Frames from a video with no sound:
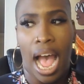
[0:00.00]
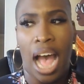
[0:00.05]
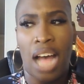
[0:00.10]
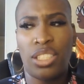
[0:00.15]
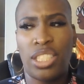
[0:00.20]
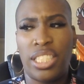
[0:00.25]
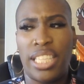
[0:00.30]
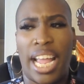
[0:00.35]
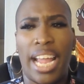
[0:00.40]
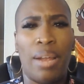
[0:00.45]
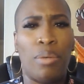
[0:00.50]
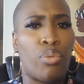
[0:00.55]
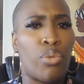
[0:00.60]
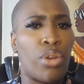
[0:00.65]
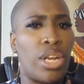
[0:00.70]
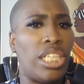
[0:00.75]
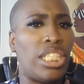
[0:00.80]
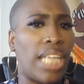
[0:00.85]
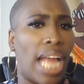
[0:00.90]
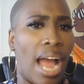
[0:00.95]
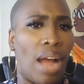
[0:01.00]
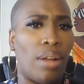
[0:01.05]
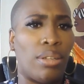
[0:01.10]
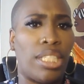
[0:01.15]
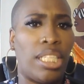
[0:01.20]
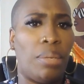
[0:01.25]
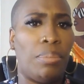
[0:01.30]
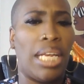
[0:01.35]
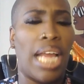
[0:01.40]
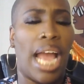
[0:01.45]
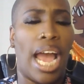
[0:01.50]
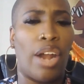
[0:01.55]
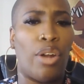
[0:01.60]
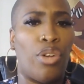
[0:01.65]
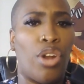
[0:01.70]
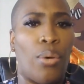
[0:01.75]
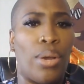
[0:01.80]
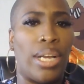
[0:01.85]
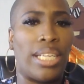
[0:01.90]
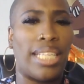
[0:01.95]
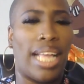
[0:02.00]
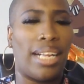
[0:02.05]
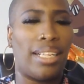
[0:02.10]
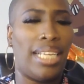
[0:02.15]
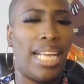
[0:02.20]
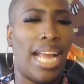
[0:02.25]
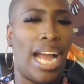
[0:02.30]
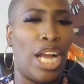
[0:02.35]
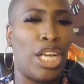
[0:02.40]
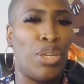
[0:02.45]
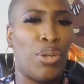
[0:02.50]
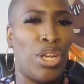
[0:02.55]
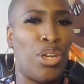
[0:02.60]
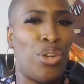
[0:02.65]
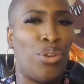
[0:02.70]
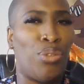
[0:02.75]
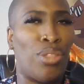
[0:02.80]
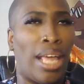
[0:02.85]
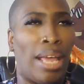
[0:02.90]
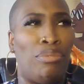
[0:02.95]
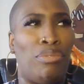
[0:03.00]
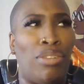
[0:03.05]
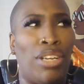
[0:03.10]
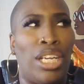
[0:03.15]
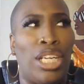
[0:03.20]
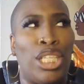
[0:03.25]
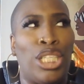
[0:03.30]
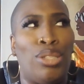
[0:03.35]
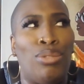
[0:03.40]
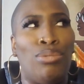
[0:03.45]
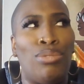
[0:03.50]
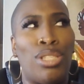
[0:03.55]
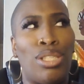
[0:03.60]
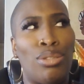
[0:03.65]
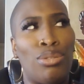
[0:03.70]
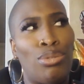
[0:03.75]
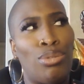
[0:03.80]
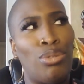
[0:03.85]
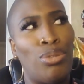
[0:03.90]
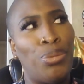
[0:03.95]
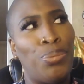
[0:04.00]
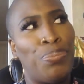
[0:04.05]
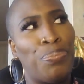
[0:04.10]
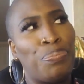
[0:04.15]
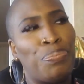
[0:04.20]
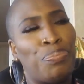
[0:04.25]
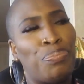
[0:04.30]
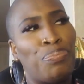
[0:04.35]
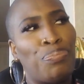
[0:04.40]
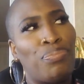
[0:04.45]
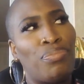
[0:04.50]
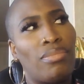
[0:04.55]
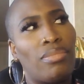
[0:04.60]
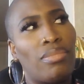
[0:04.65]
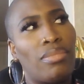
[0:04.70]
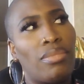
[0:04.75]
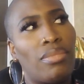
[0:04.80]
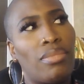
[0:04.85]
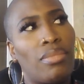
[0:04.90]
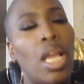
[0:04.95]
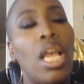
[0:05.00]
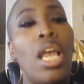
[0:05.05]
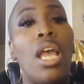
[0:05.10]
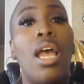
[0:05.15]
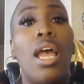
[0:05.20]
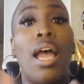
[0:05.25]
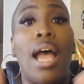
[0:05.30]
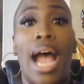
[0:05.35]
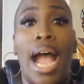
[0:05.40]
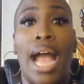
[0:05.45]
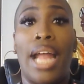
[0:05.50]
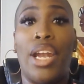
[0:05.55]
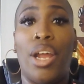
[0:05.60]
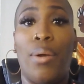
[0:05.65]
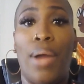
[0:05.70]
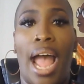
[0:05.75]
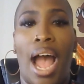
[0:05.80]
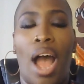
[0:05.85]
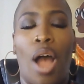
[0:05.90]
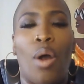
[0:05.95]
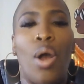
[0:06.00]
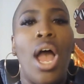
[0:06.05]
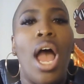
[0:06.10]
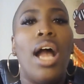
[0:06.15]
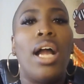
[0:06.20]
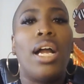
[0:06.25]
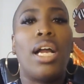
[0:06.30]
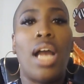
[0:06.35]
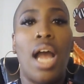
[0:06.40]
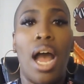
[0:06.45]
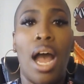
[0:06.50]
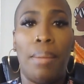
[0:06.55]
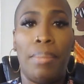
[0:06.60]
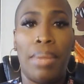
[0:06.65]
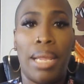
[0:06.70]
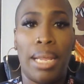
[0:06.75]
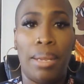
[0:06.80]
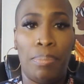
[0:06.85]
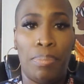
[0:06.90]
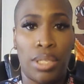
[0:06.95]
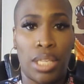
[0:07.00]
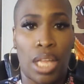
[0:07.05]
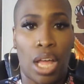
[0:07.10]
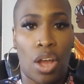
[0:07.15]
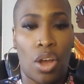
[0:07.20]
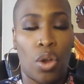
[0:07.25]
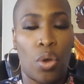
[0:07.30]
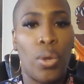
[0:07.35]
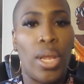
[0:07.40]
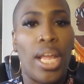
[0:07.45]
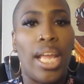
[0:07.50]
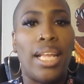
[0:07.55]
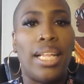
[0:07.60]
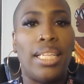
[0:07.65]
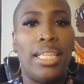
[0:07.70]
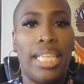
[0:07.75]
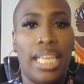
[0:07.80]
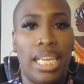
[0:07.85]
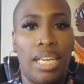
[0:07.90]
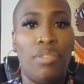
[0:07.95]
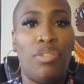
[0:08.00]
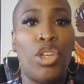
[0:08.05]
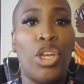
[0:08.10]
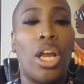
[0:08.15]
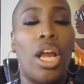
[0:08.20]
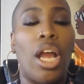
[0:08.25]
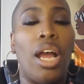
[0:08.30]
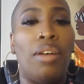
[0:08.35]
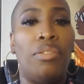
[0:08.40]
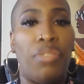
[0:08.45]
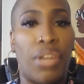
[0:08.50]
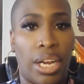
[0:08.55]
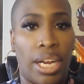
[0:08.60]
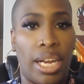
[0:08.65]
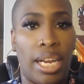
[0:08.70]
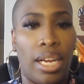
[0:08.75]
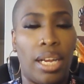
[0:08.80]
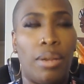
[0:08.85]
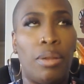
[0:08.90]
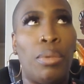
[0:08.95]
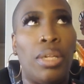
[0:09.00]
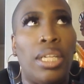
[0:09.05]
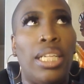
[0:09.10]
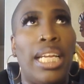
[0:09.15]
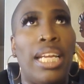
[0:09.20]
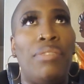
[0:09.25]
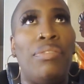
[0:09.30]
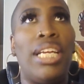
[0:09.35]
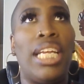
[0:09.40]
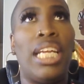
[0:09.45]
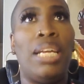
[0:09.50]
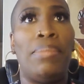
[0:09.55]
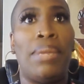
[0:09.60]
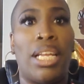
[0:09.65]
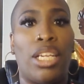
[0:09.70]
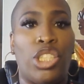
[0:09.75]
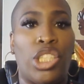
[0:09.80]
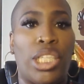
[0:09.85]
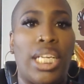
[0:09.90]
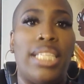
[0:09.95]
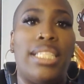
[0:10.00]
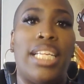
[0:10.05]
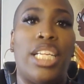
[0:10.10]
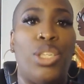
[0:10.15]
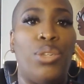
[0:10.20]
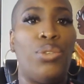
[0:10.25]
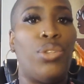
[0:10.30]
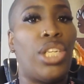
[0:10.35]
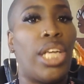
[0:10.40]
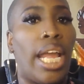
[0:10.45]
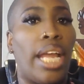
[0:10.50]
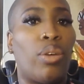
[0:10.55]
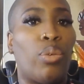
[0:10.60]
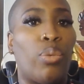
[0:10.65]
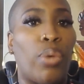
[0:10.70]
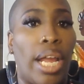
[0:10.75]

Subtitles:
I'll say reach out to me. I don't know exactly how you can do that via YouTube. I know how. Comment below. Leave an email address that you check